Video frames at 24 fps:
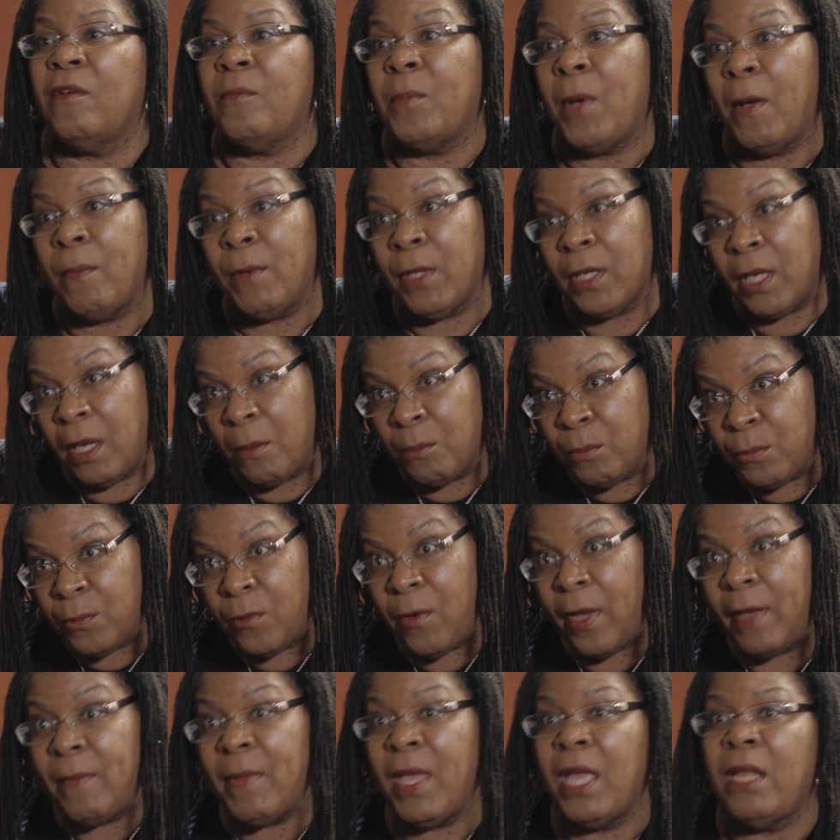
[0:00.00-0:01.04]
of public
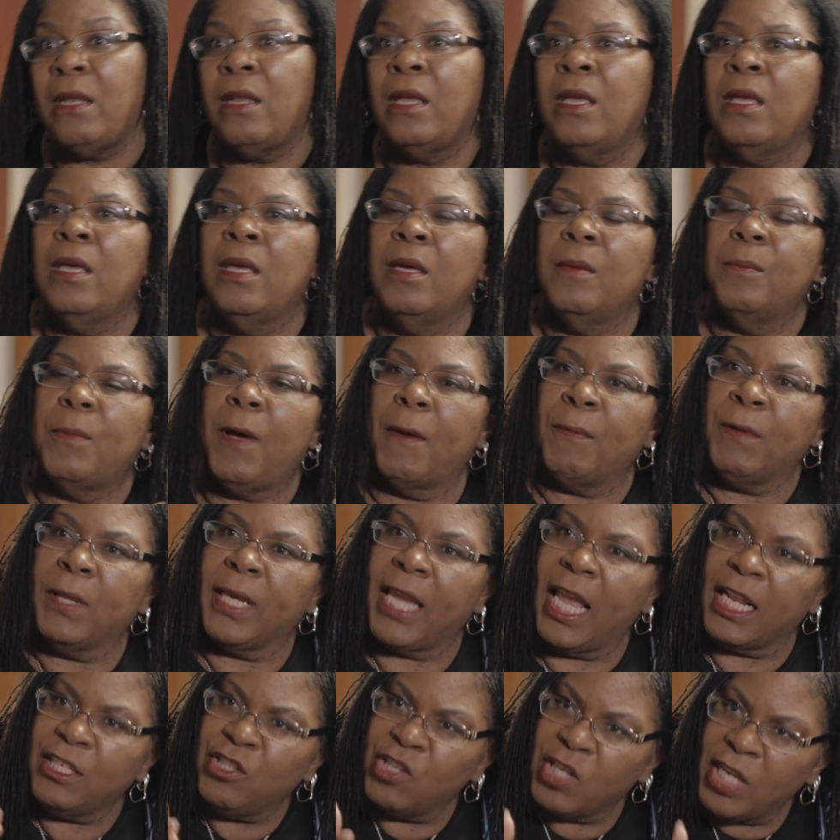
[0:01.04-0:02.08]
employment,
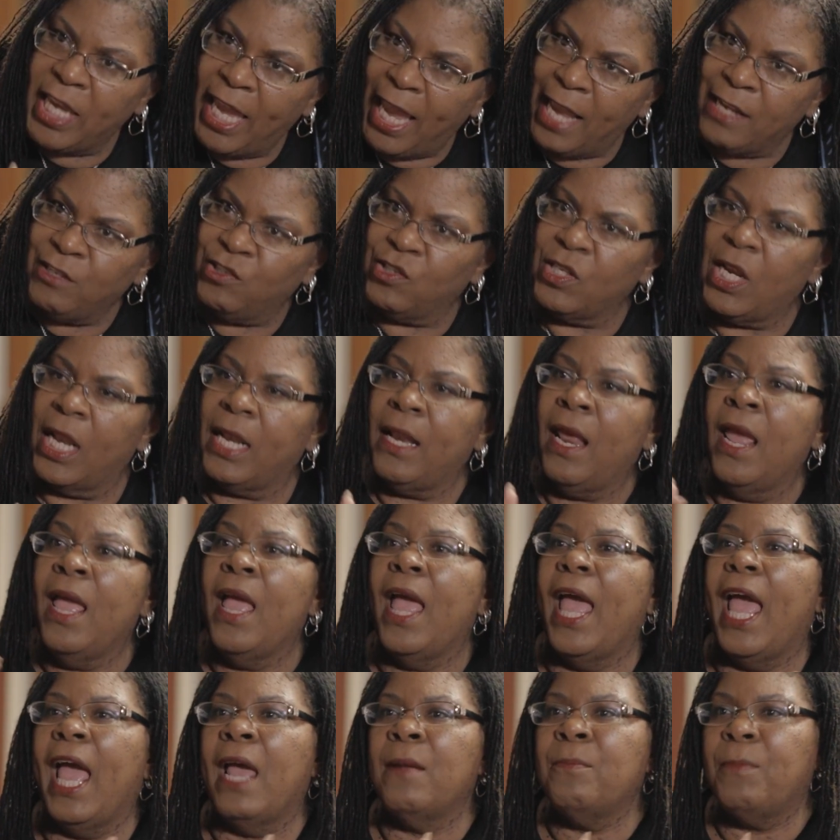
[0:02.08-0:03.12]
public education,
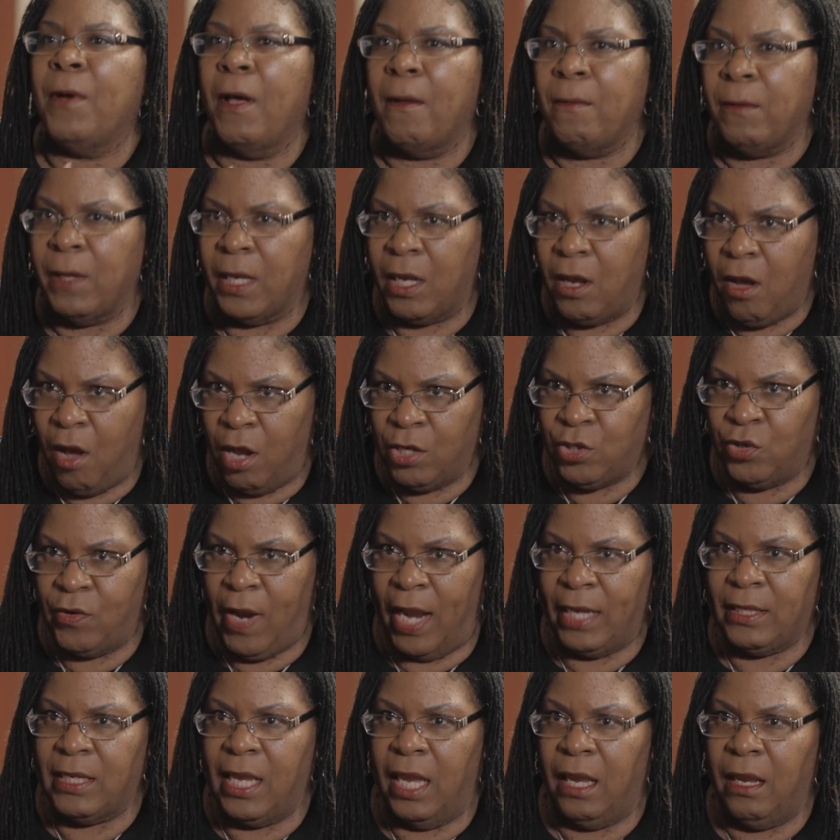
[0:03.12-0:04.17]
and public
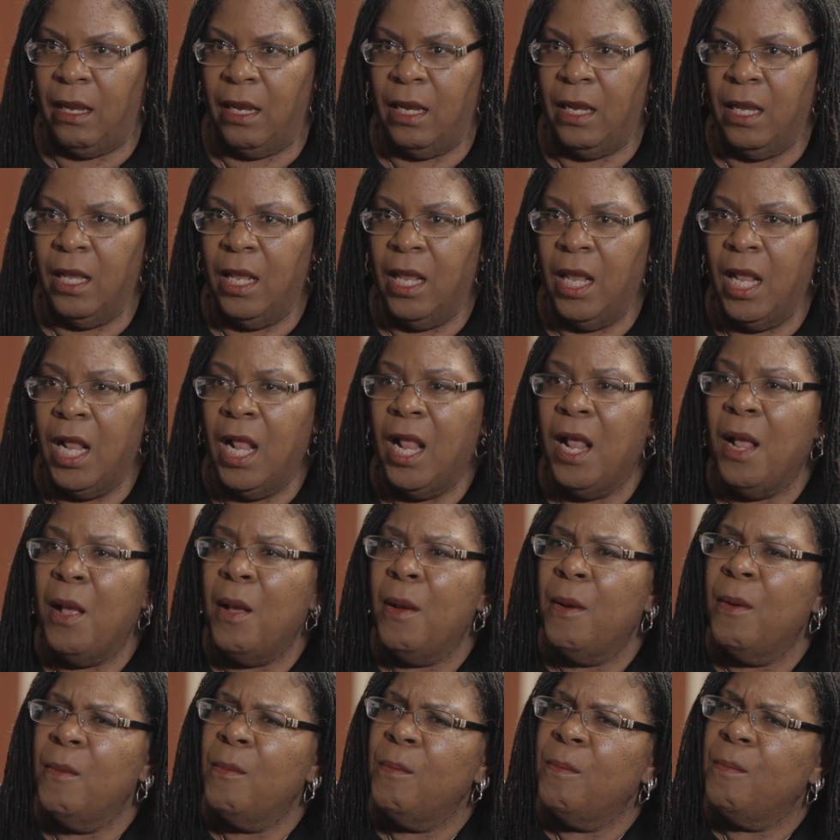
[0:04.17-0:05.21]
contracting.
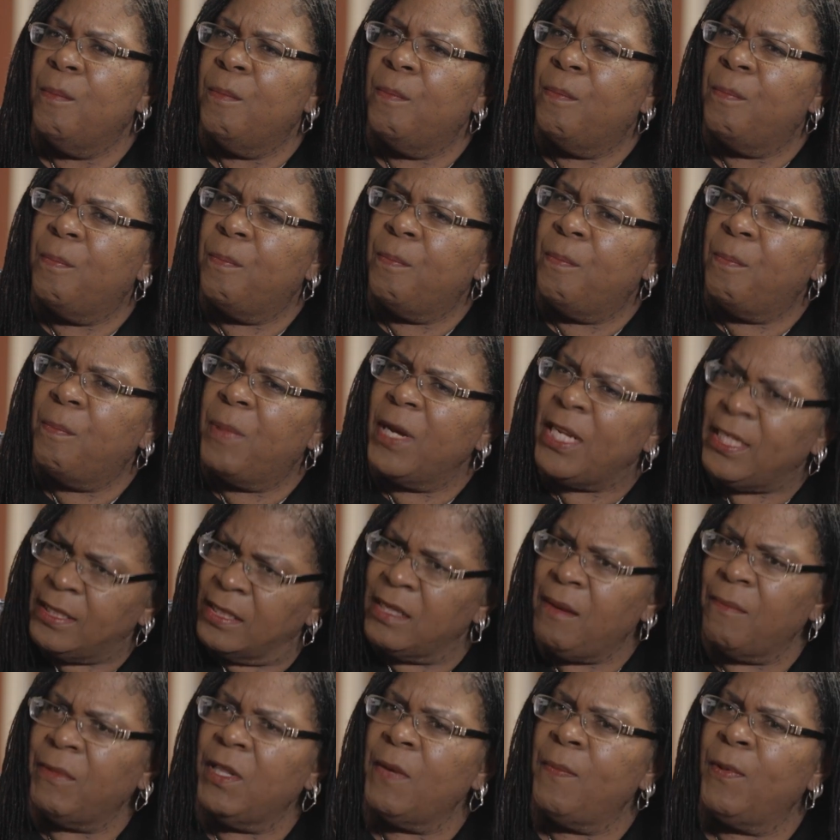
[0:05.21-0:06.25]
But
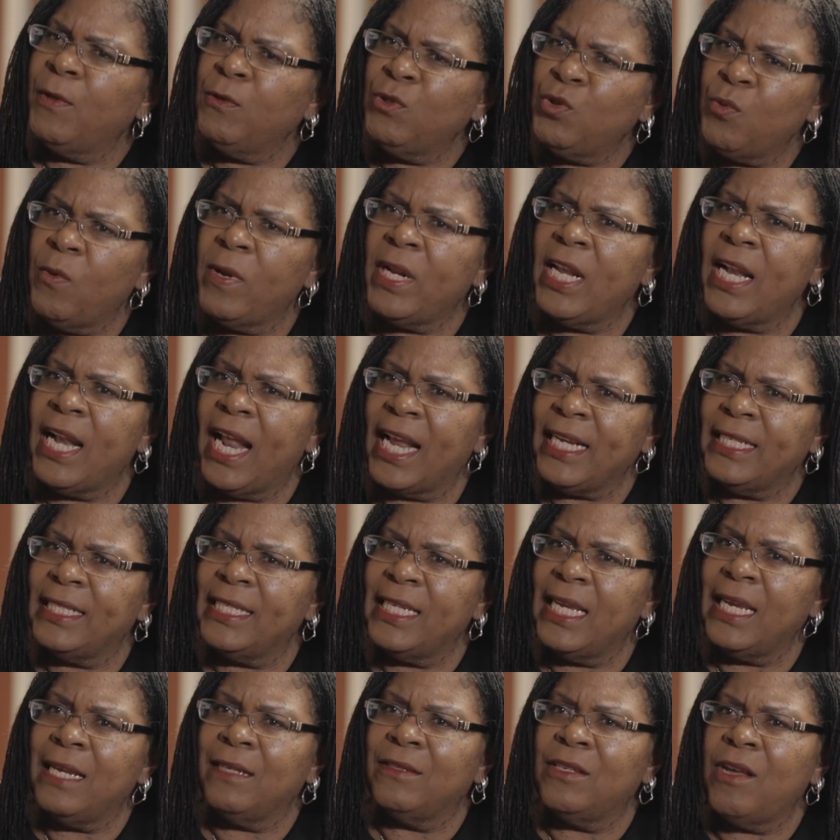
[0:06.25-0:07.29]
Assembly Bill
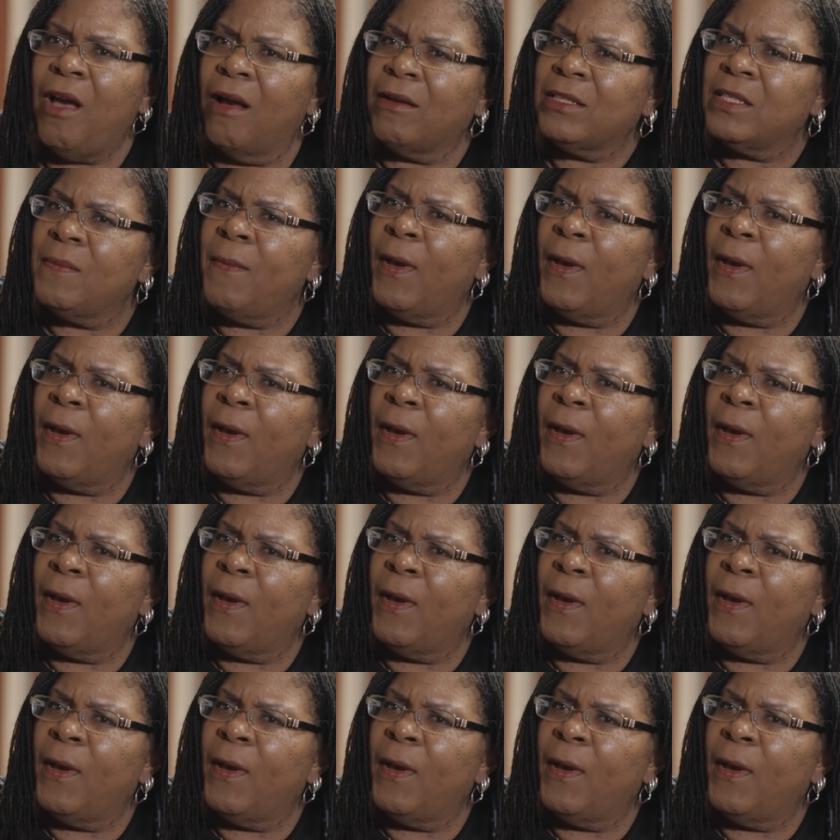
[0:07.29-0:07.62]
2019 talks